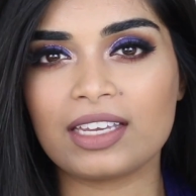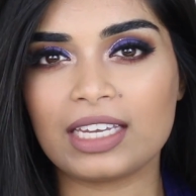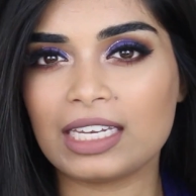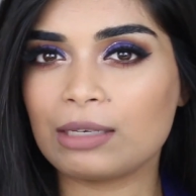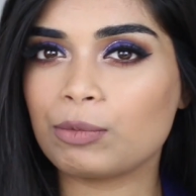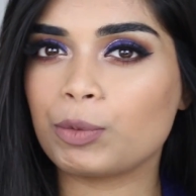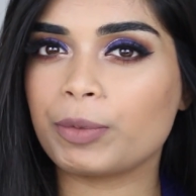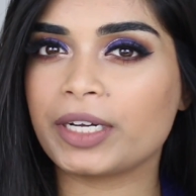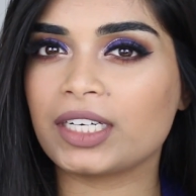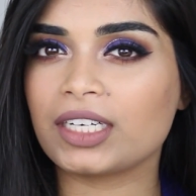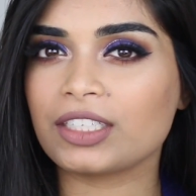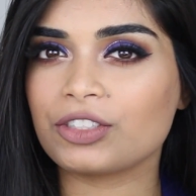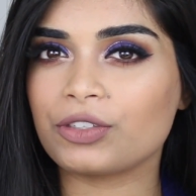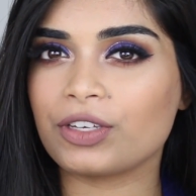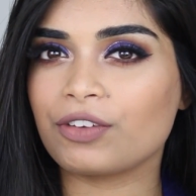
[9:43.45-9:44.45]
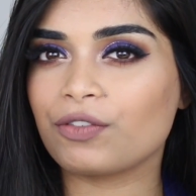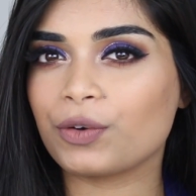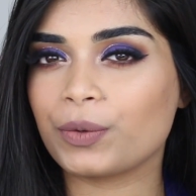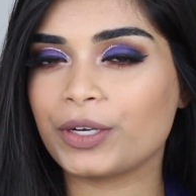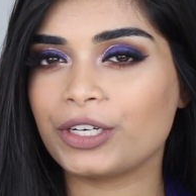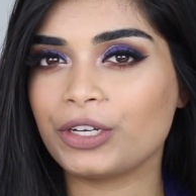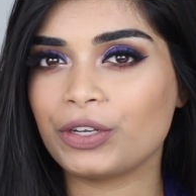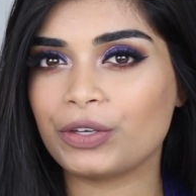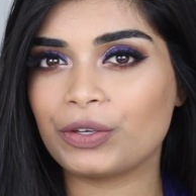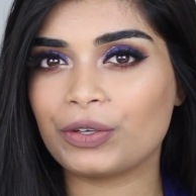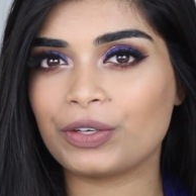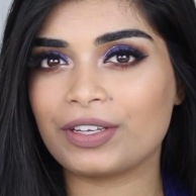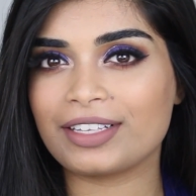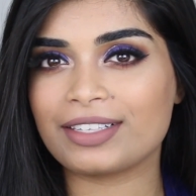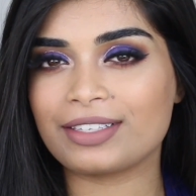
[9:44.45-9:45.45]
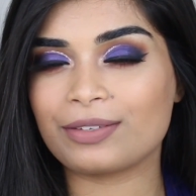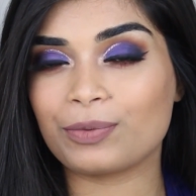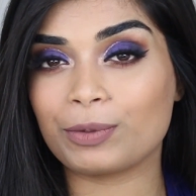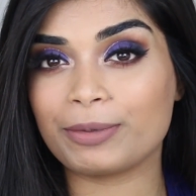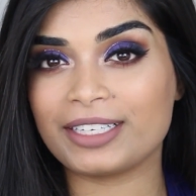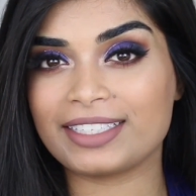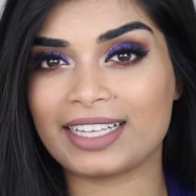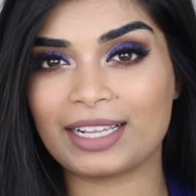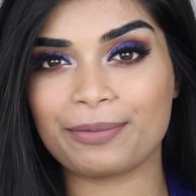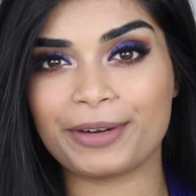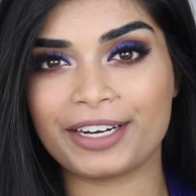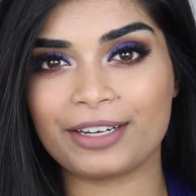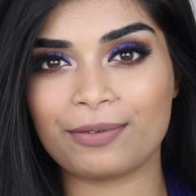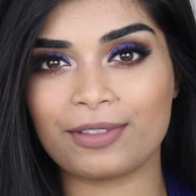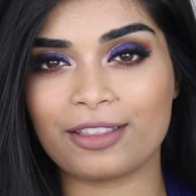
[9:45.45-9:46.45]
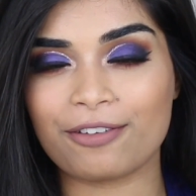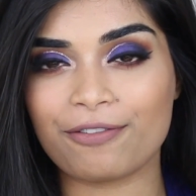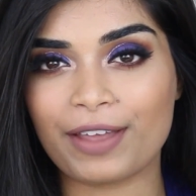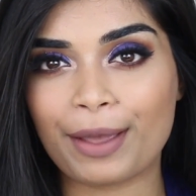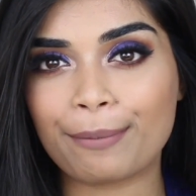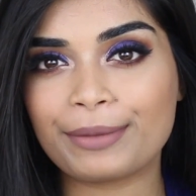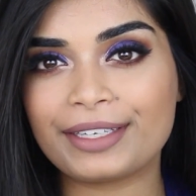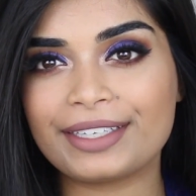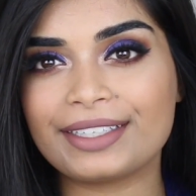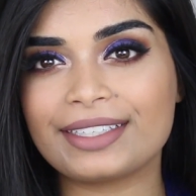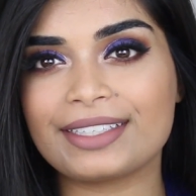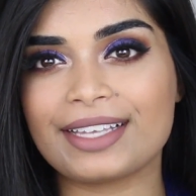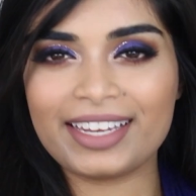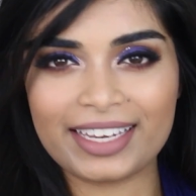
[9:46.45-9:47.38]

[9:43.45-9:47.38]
Eid Mubarak to everyone who will be celebrating with their families.